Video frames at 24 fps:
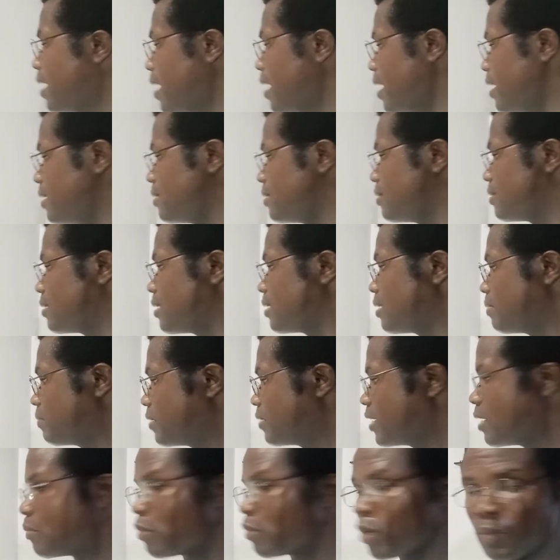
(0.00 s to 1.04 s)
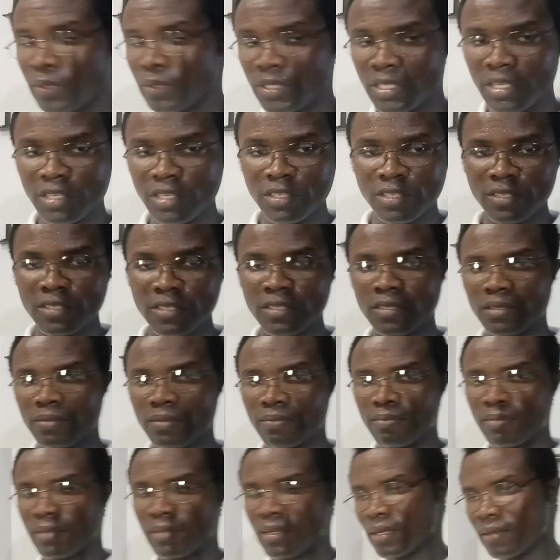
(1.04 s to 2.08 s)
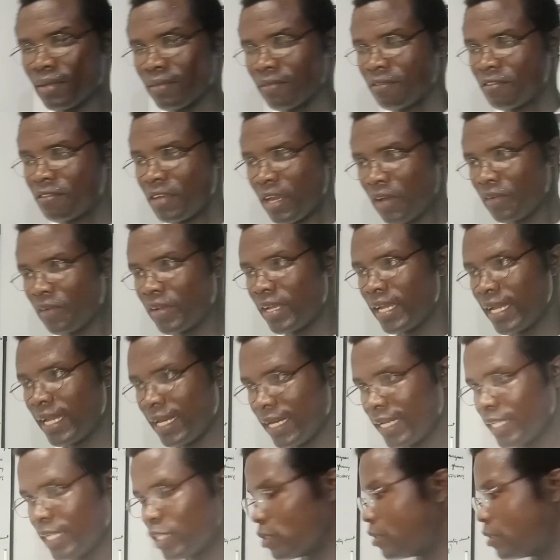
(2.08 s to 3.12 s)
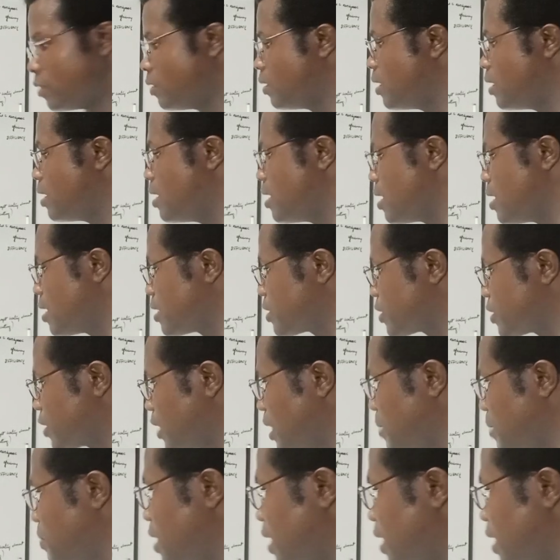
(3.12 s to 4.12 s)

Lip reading: and their properties vary a little. So let